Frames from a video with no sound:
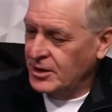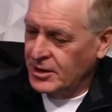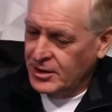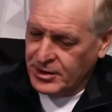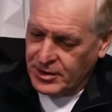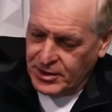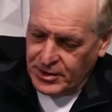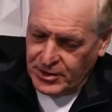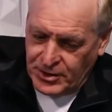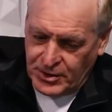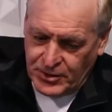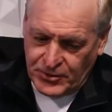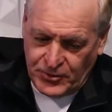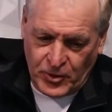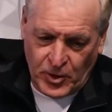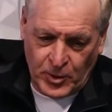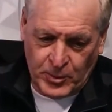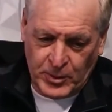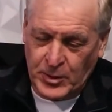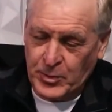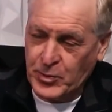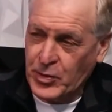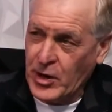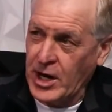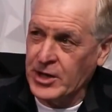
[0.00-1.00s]
the
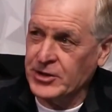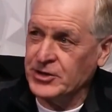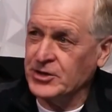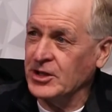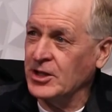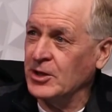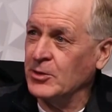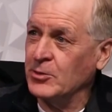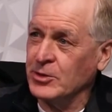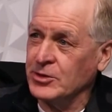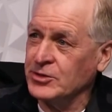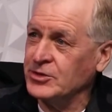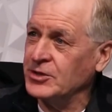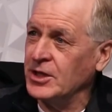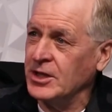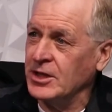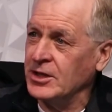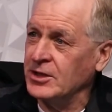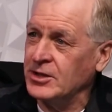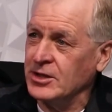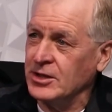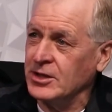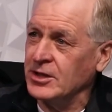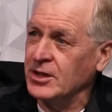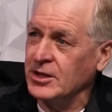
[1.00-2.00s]
former president was
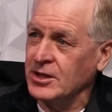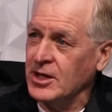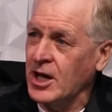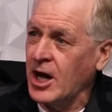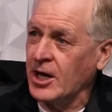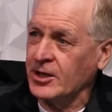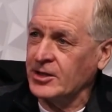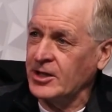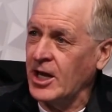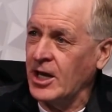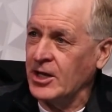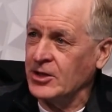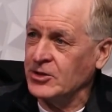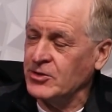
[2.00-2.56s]
into the knockdown